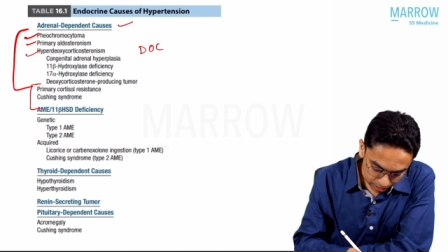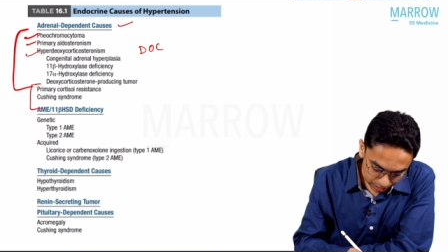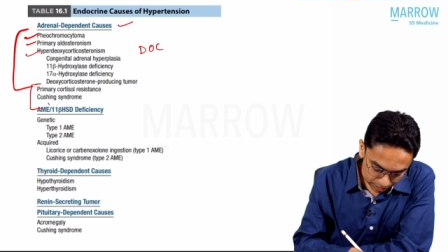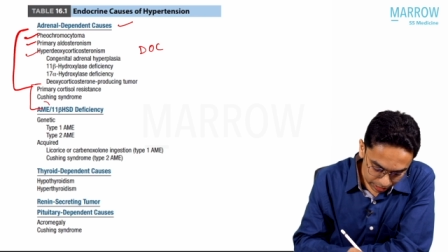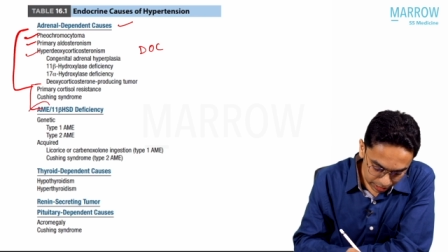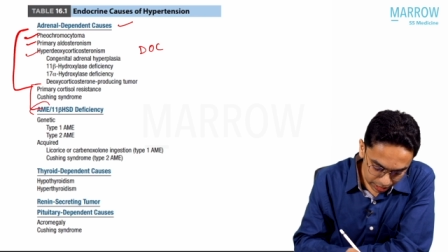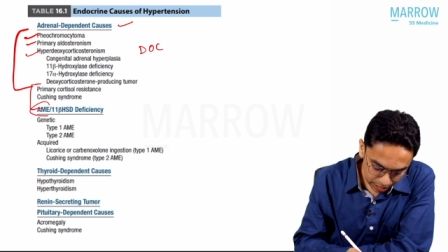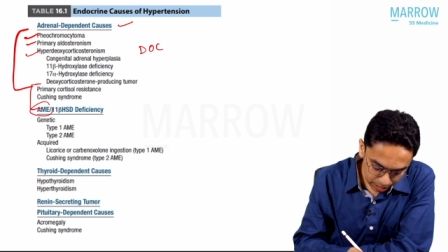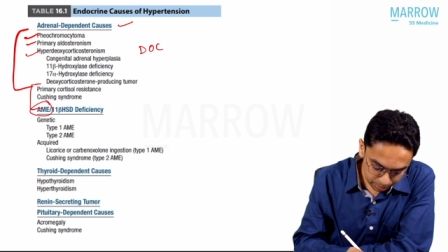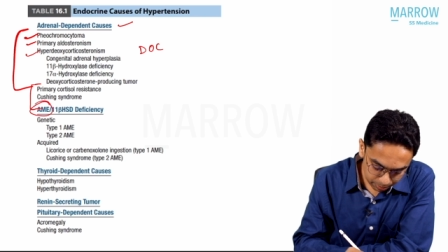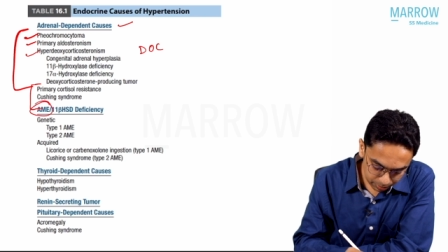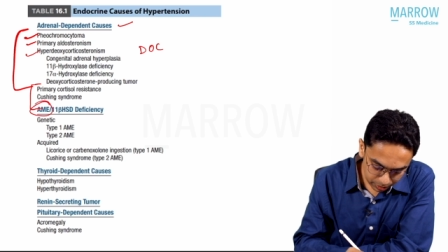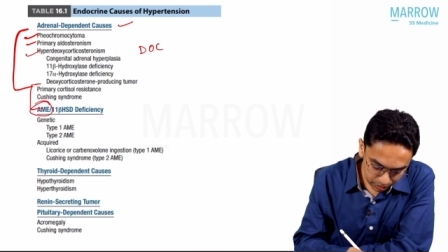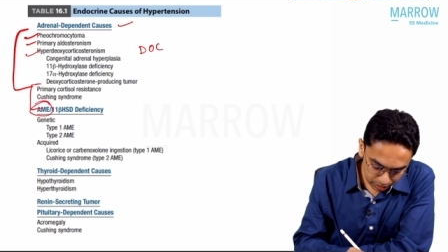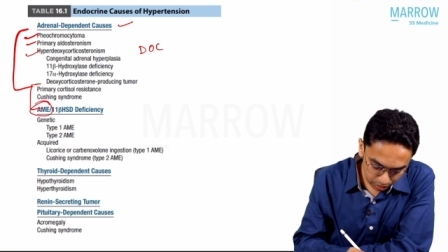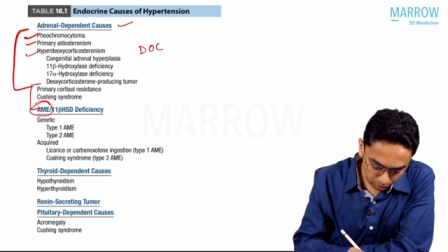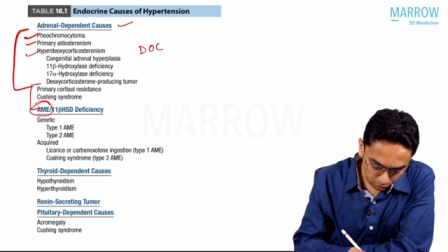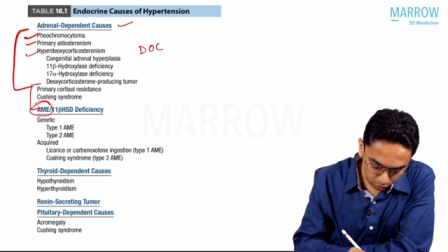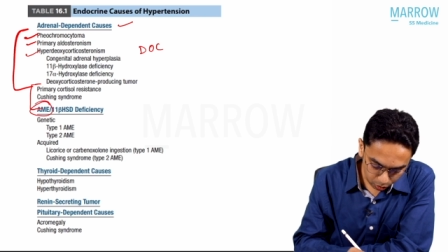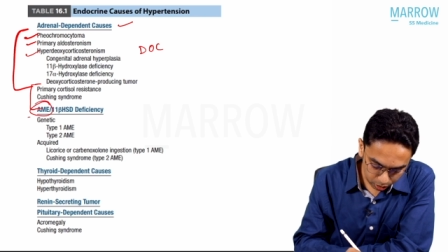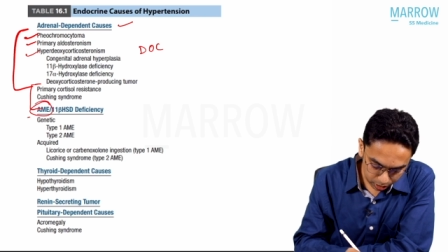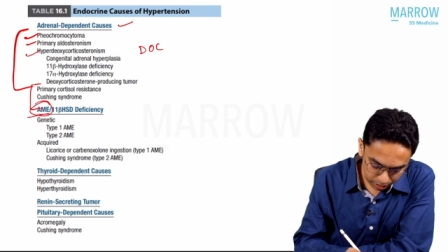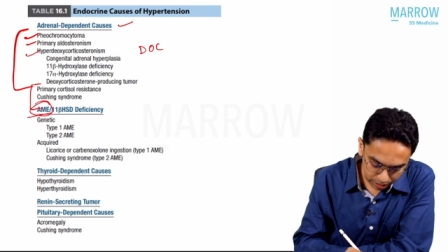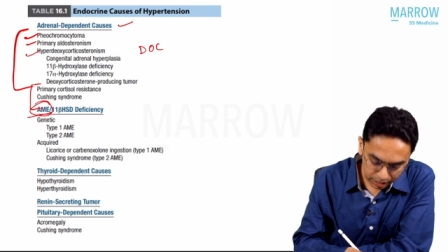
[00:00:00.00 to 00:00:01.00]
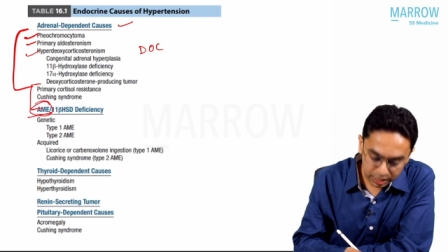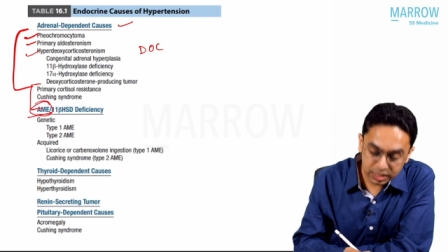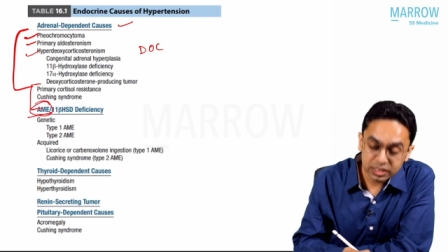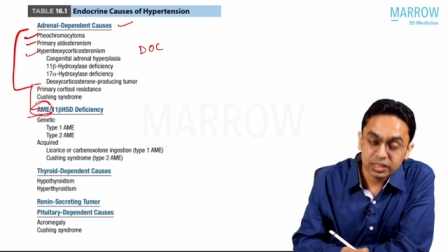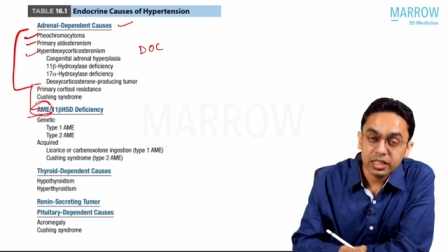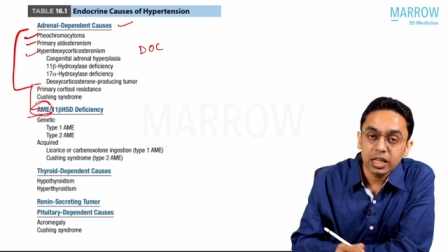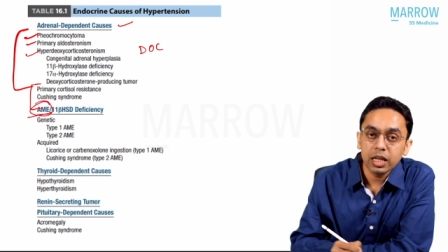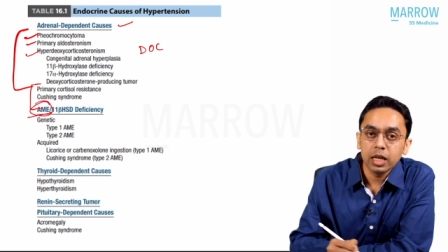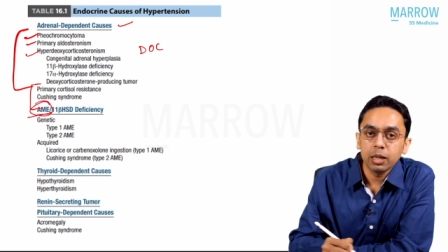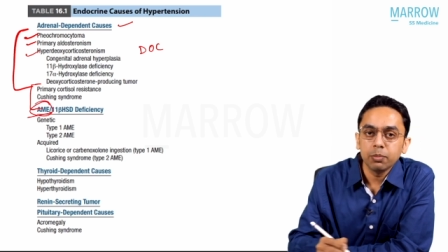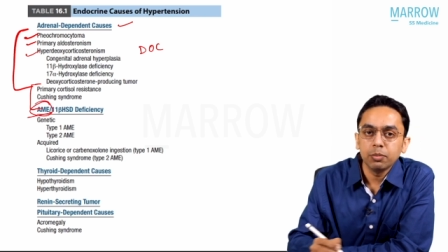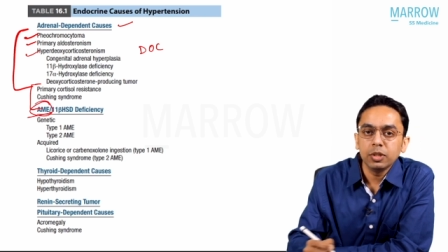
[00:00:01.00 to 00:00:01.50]
AME or
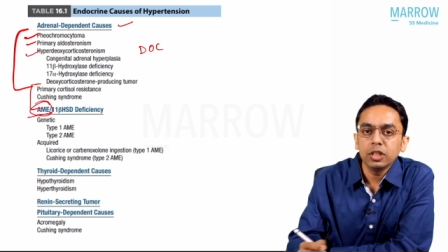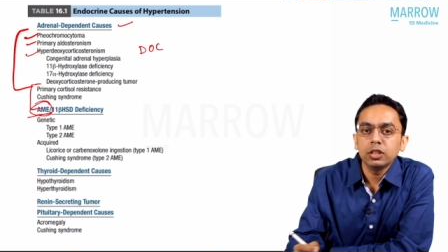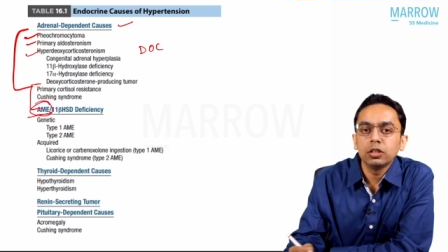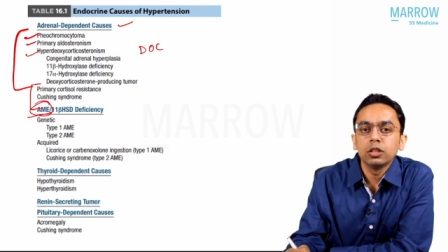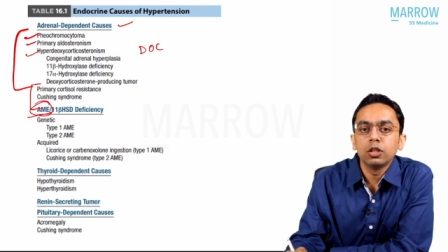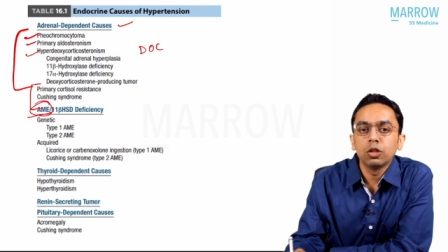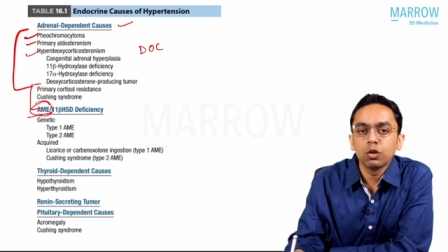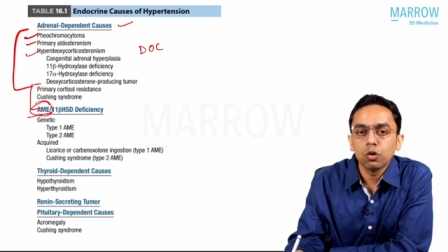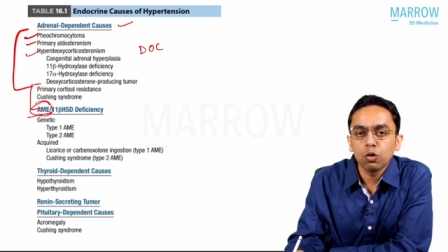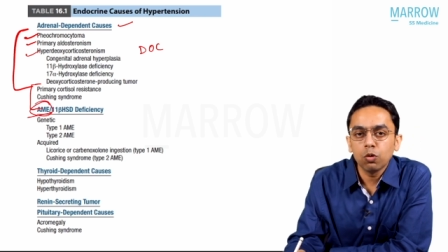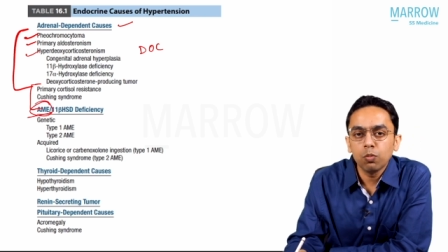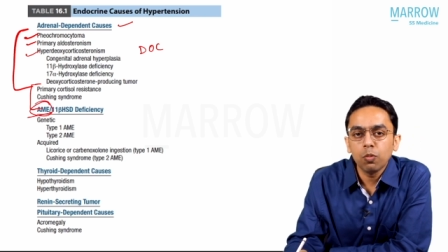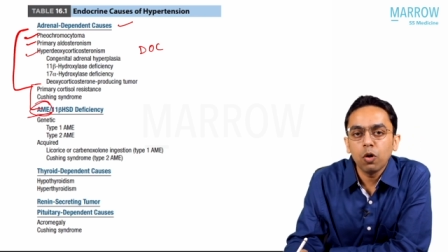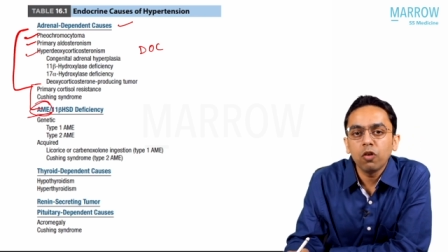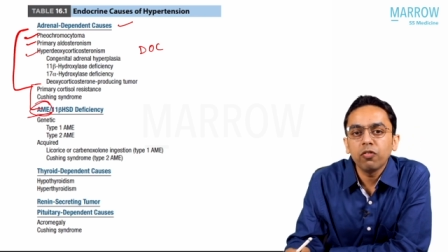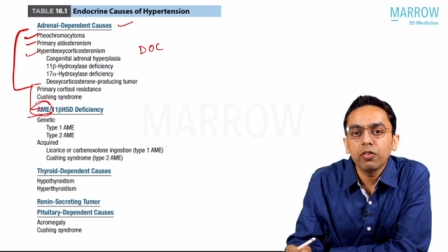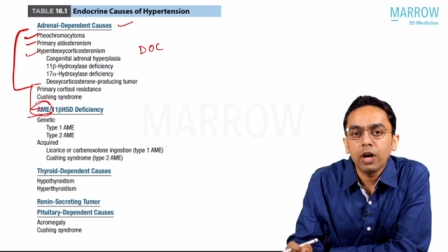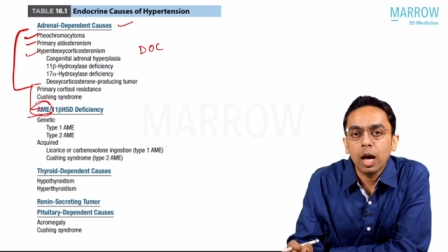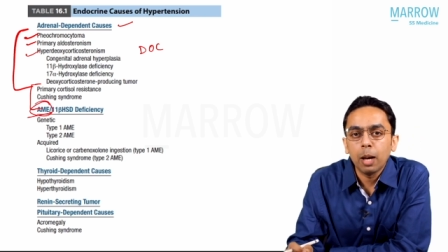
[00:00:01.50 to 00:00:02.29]
SAME syndrome of